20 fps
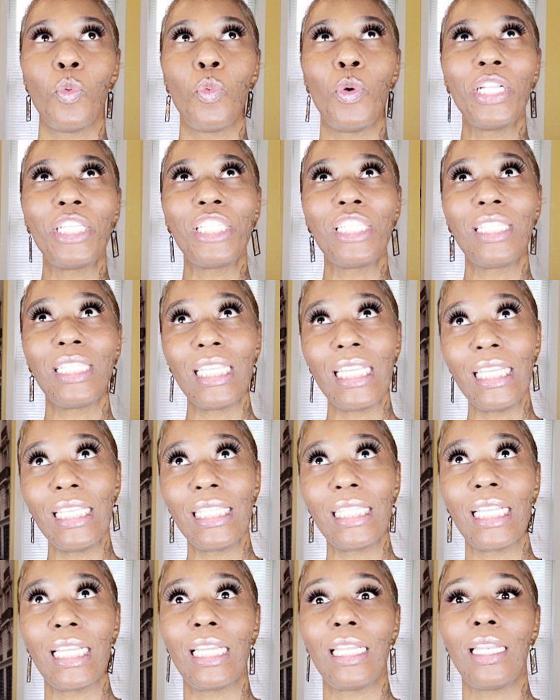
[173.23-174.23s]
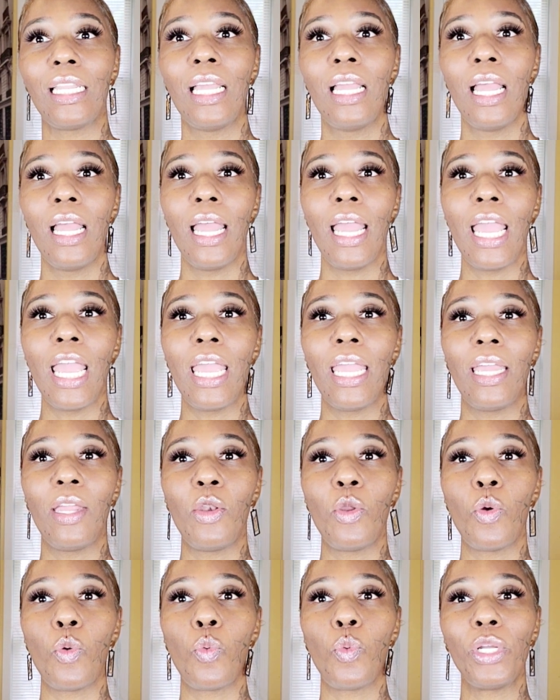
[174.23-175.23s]
which season,
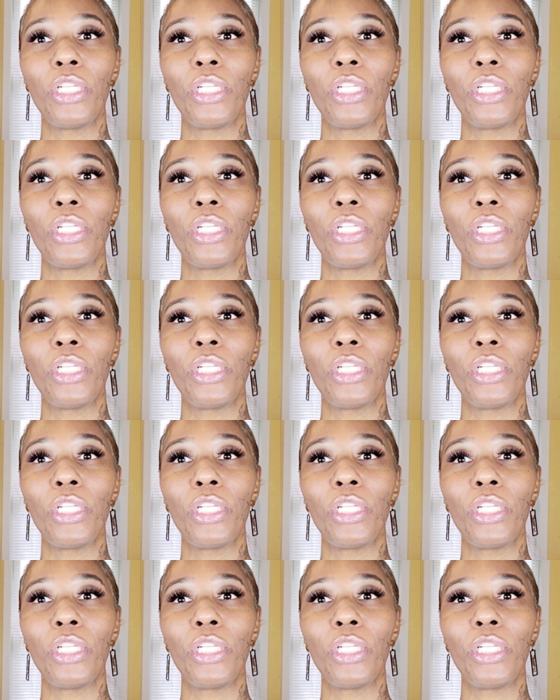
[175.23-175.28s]
and